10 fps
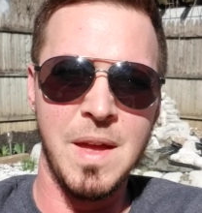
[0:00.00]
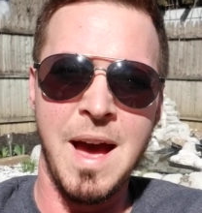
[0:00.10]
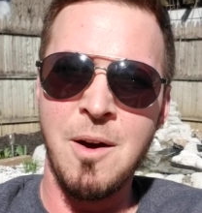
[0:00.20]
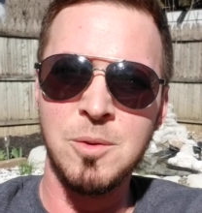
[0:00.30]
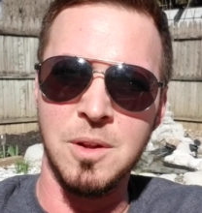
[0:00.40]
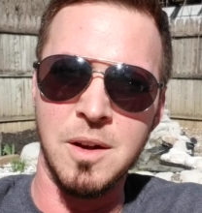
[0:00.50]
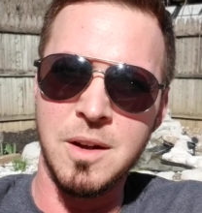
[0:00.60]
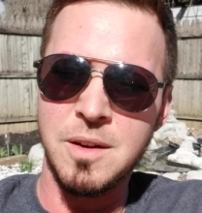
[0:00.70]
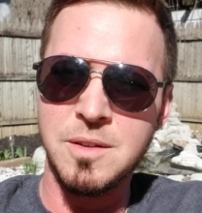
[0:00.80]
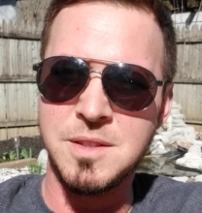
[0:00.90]

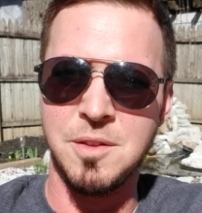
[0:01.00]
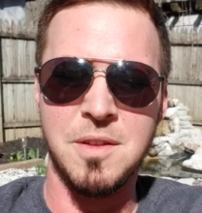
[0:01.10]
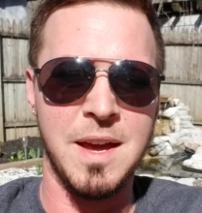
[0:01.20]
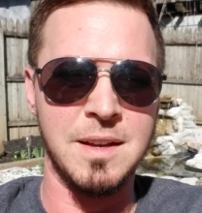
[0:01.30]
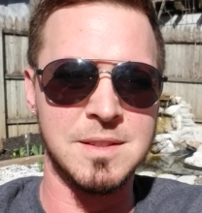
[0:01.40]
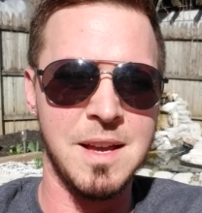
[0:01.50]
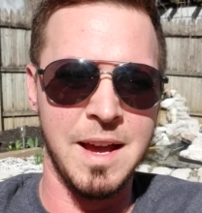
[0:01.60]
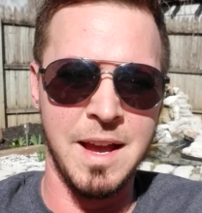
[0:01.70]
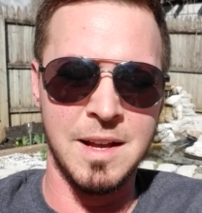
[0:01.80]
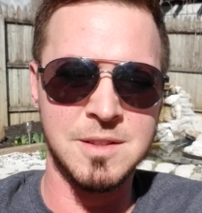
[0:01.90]
outlook to things, I
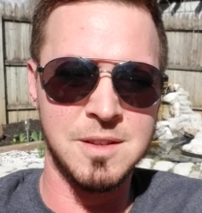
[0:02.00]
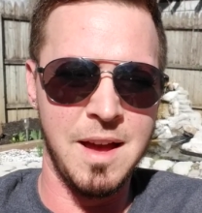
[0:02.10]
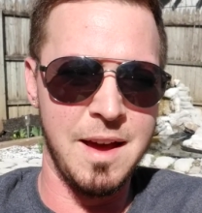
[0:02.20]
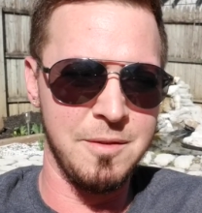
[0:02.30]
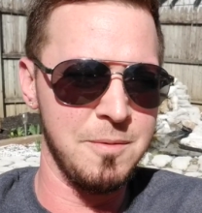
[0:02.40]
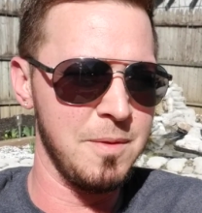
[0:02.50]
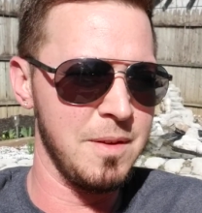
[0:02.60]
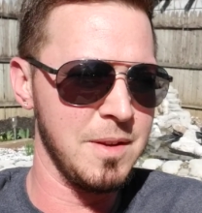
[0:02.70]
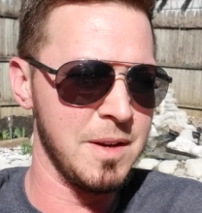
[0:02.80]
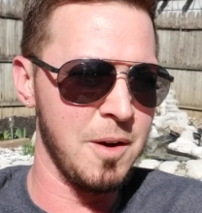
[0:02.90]
guess.
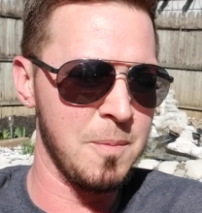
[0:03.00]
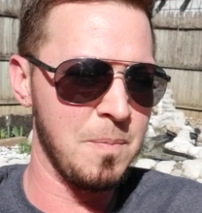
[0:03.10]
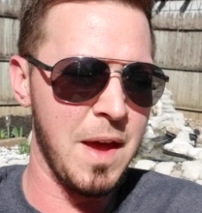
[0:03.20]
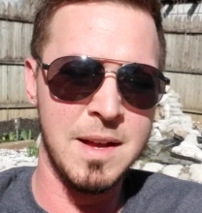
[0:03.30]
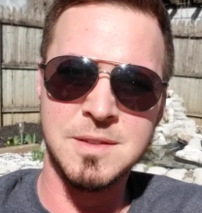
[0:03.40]
As